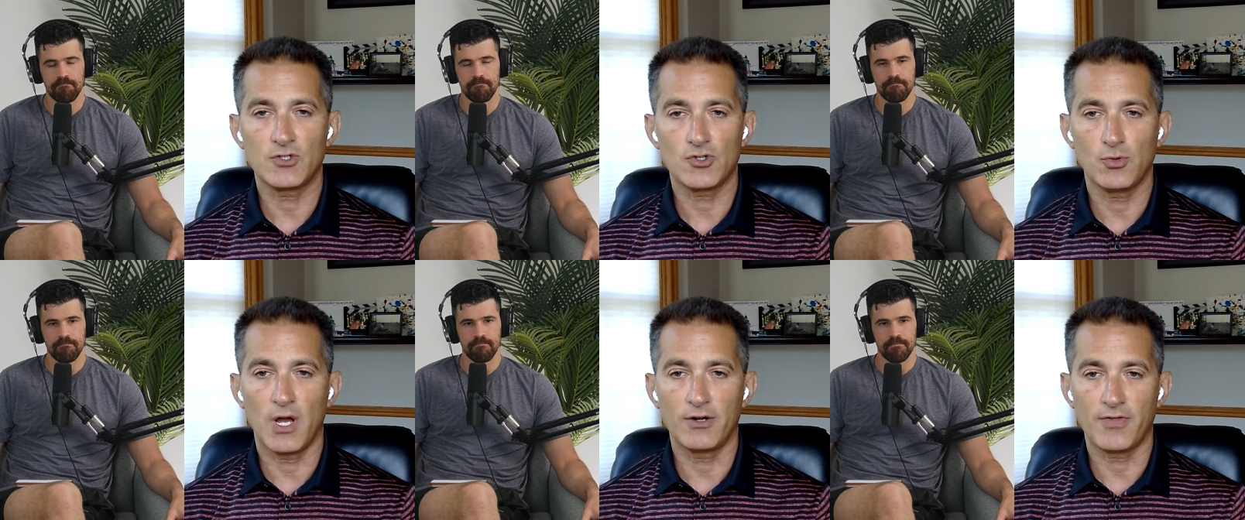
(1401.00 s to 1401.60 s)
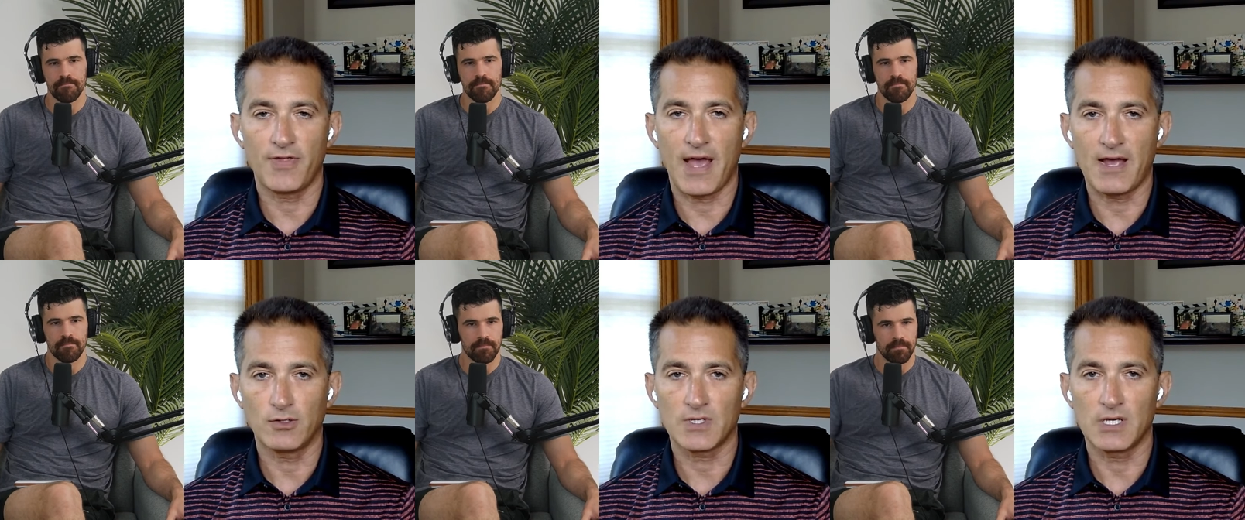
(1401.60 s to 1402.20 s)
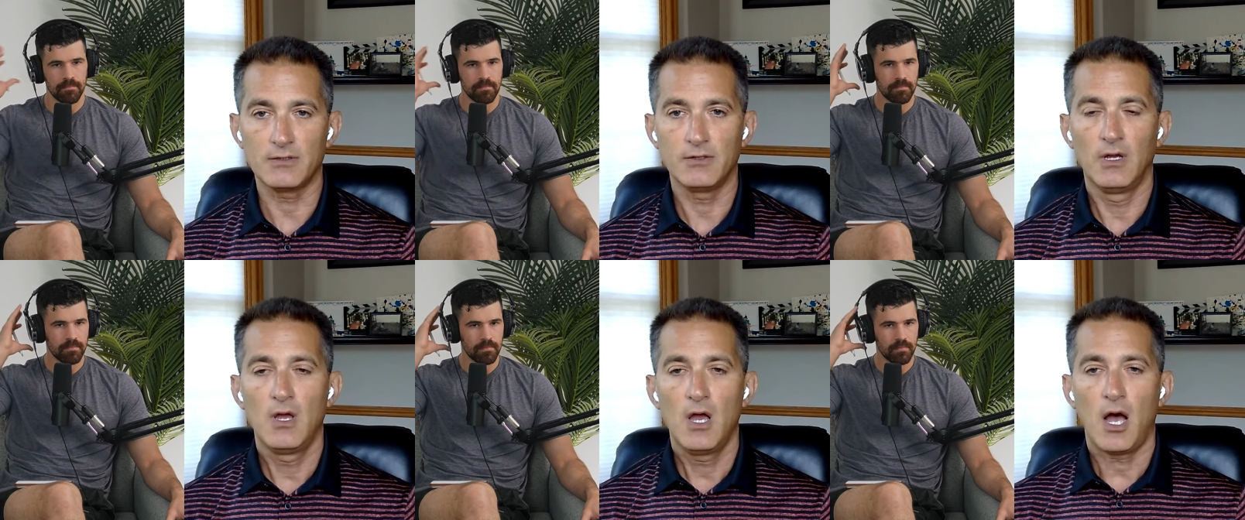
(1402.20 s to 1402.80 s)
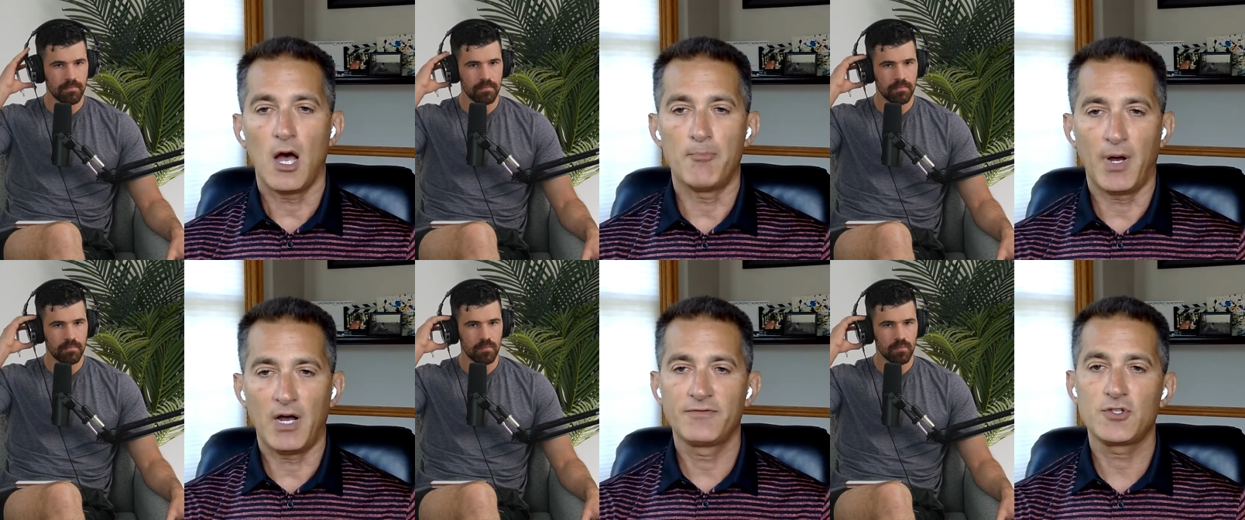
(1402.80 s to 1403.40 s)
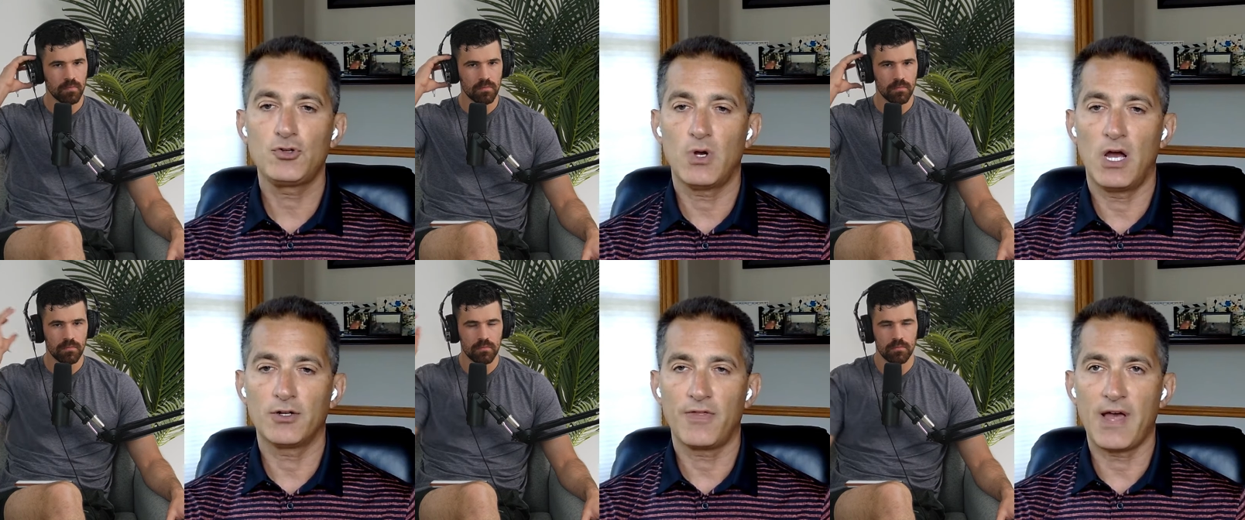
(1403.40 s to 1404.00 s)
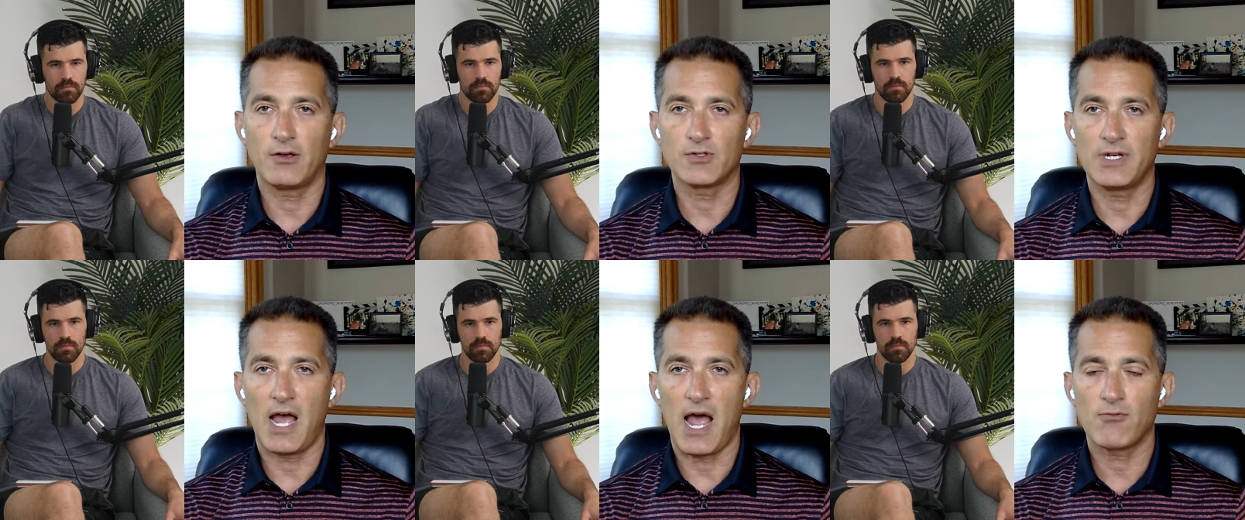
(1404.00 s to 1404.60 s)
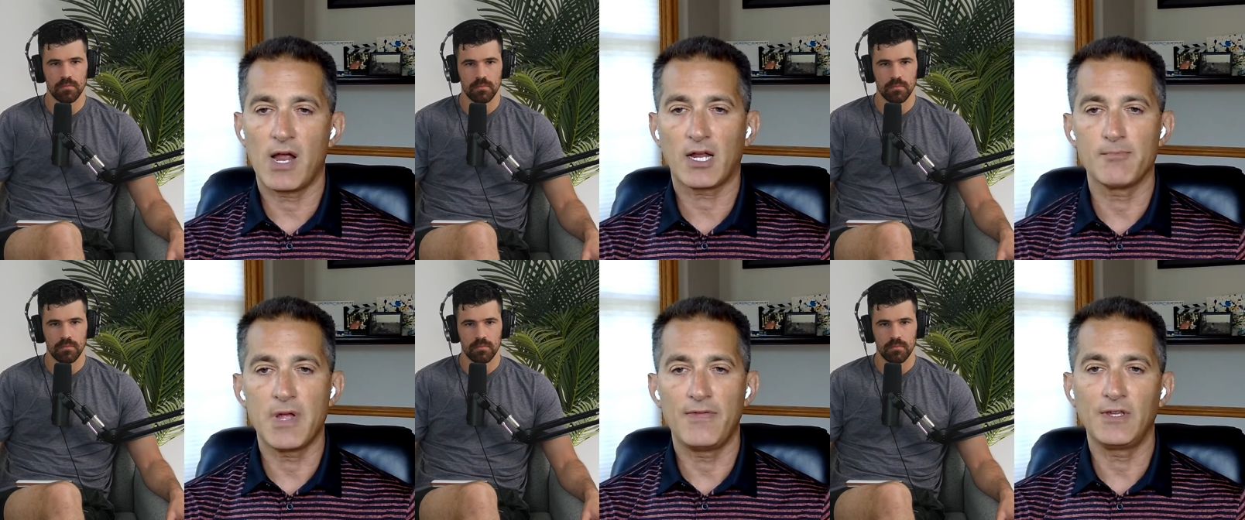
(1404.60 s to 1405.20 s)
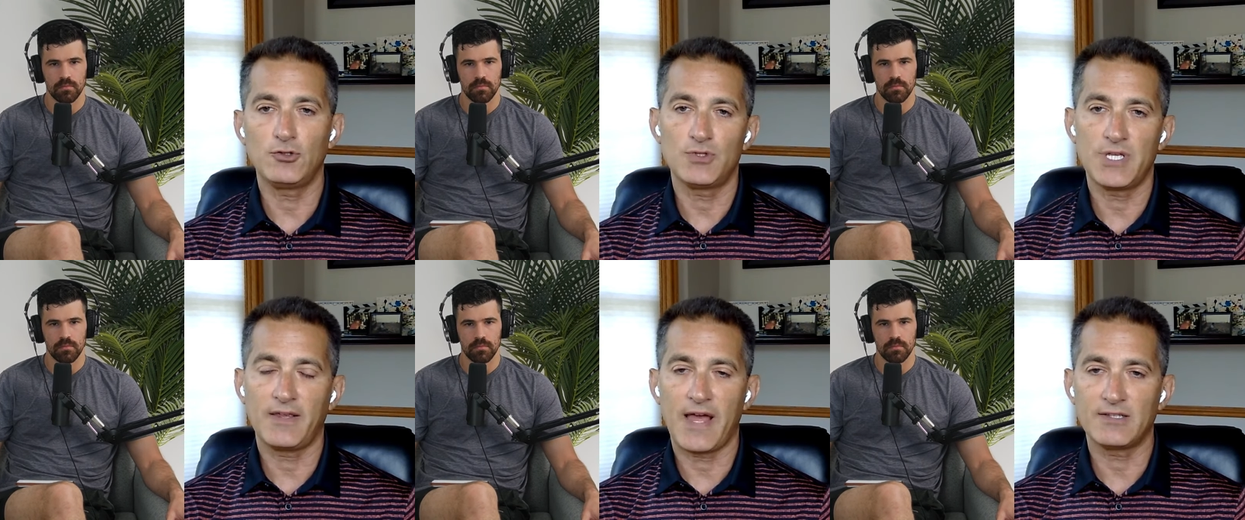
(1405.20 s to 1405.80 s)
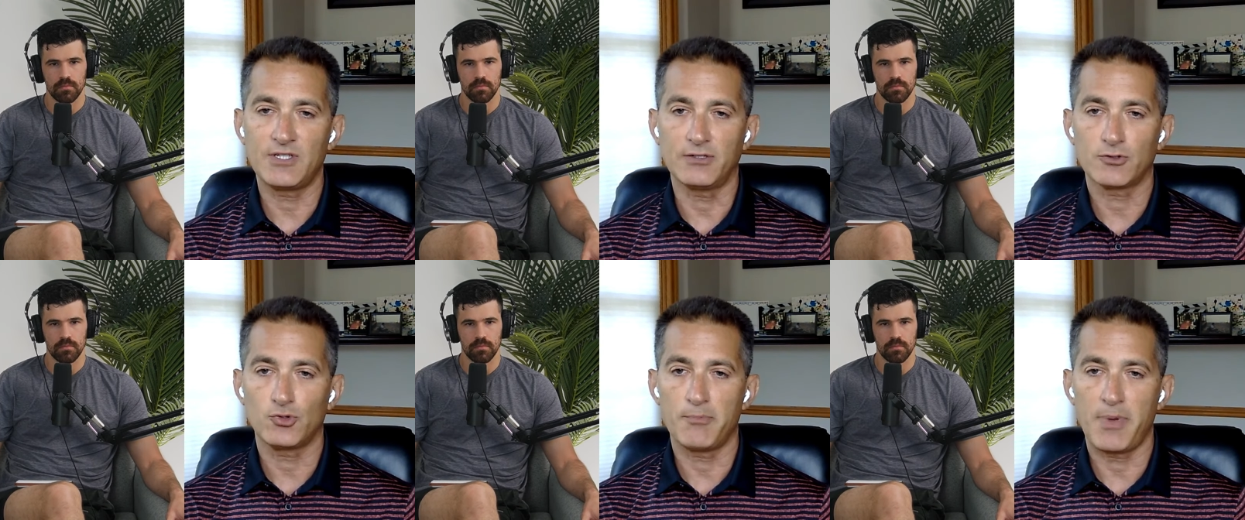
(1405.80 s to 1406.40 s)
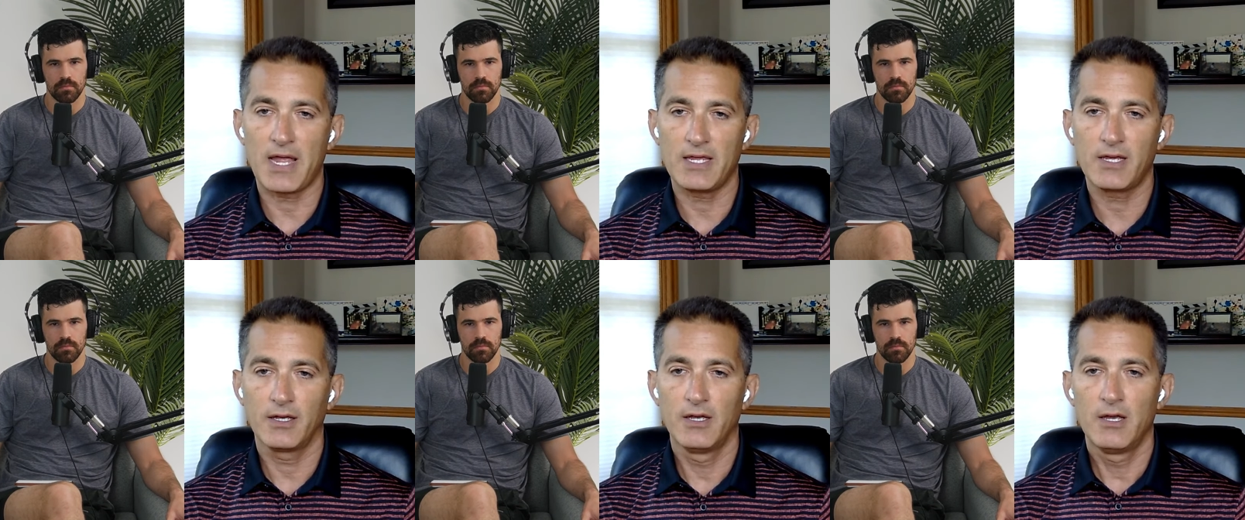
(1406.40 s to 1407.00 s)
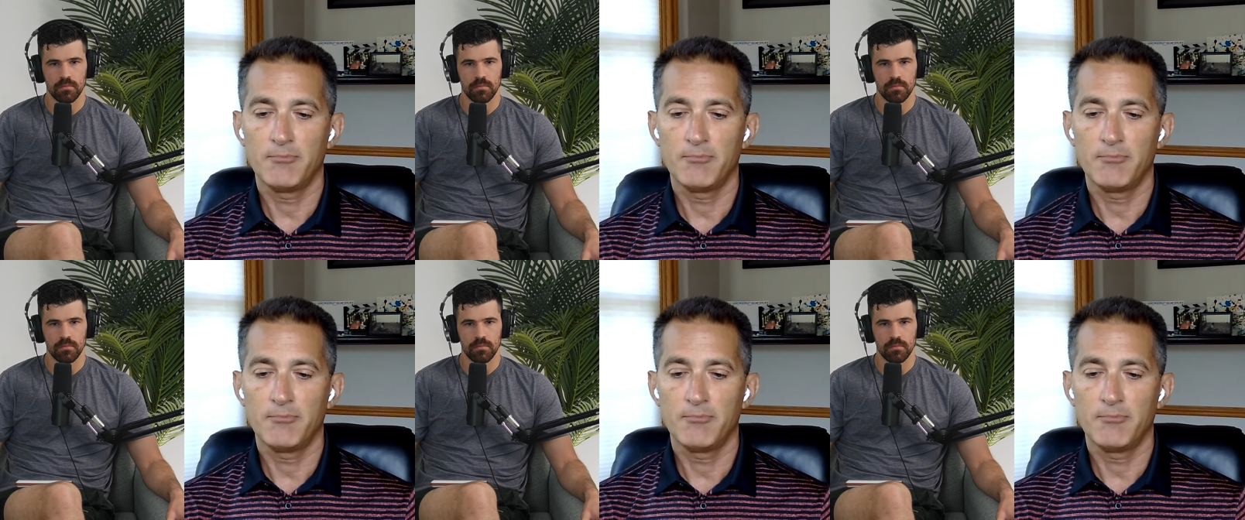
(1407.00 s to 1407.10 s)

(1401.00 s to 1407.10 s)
Speaker 1: is $200,000. Above $200,000, I recommend that you take that deal to a bank,